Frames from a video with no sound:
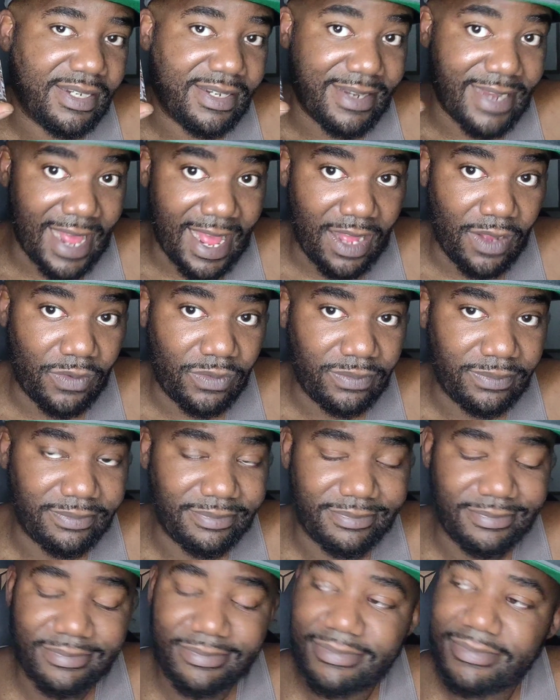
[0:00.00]
Now,
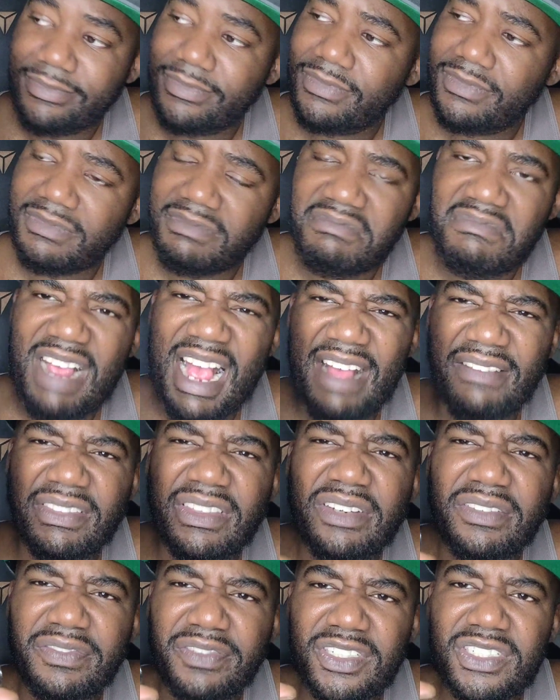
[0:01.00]

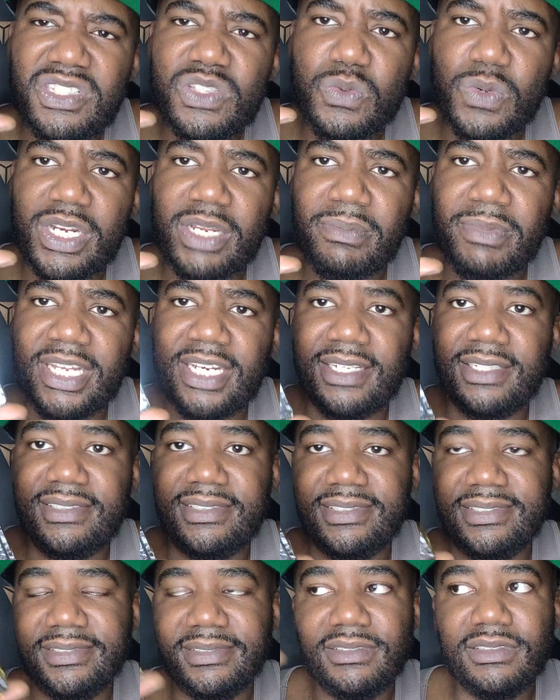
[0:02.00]
after the first 20
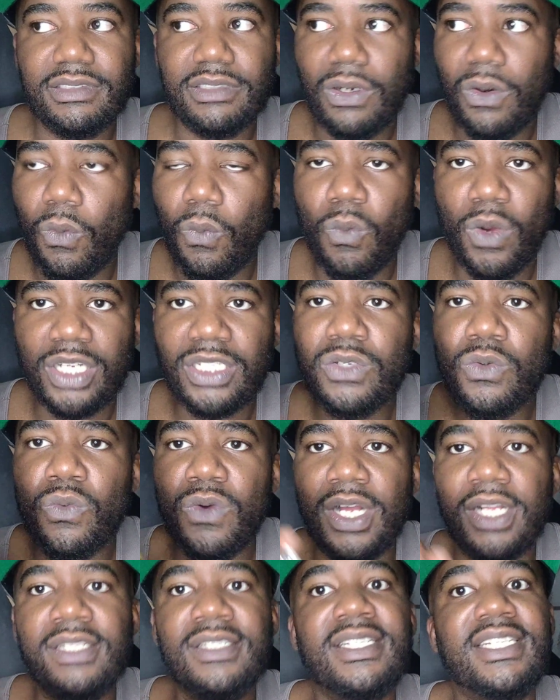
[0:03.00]
minutes,
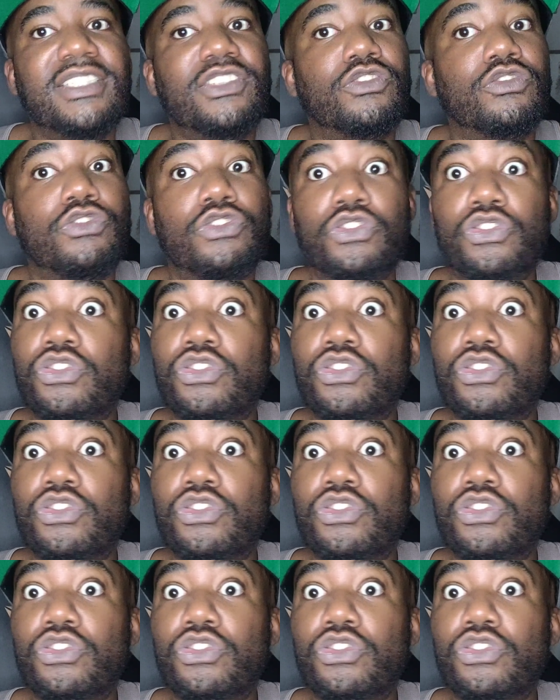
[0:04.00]
1-to-1, it's just